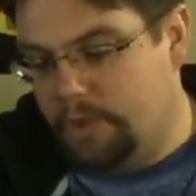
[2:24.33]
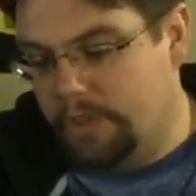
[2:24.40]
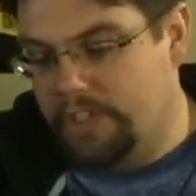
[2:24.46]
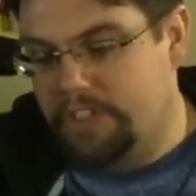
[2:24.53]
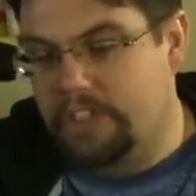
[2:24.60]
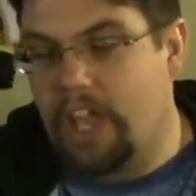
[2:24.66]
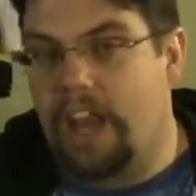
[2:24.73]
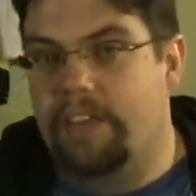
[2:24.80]
So
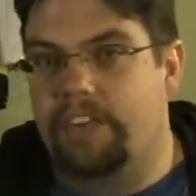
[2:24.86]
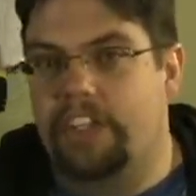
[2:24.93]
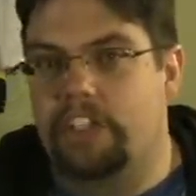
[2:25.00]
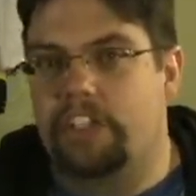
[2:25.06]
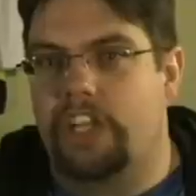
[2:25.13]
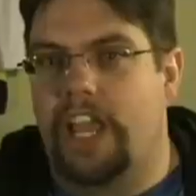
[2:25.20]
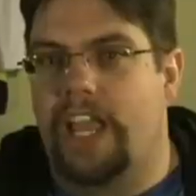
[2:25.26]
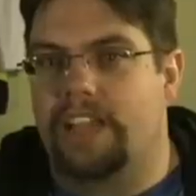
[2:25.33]
this is kind of his
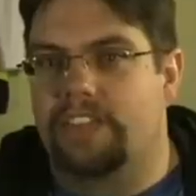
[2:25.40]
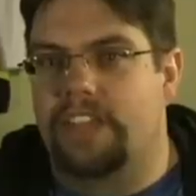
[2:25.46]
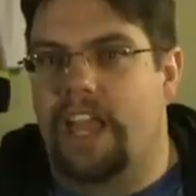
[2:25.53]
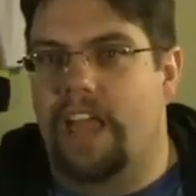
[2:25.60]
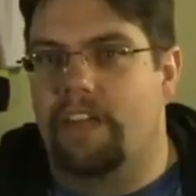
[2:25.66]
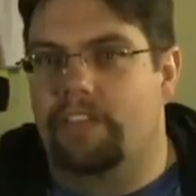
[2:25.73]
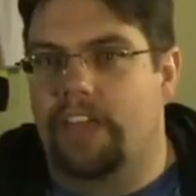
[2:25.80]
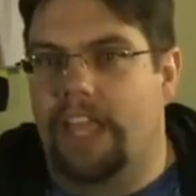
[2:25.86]
chance to
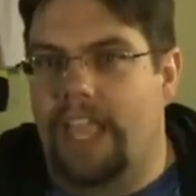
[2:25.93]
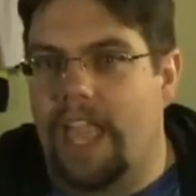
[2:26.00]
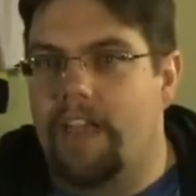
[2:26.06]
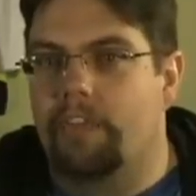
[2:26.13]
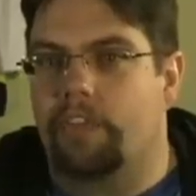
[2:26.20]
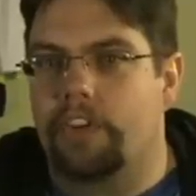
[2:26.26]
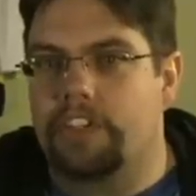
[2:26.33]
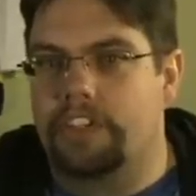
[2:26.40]
have like
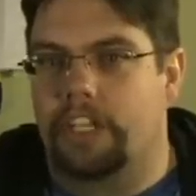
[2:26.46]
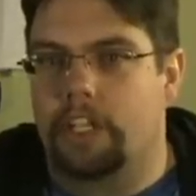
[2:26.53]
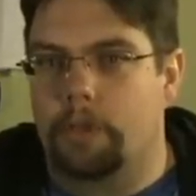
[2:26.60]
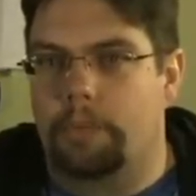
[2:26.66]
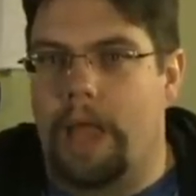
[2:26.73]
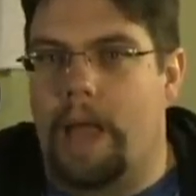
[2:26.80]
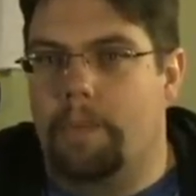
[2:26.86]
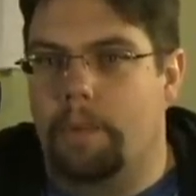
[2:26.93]
every
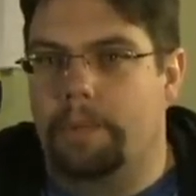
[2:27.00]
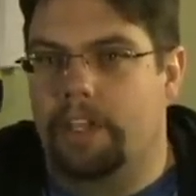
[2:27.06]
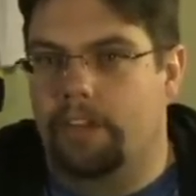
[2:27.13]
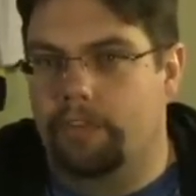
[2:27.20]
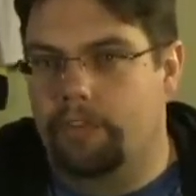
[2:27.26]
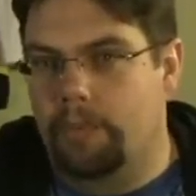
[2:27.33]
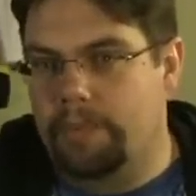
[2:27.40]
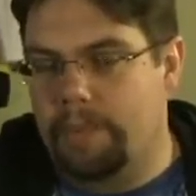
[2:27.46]
single
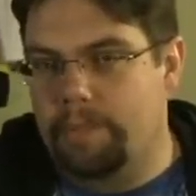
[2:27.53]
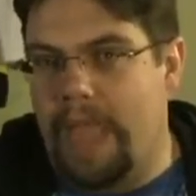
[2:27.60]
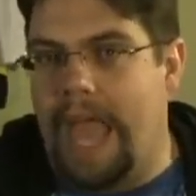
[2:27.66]
Batmobile from the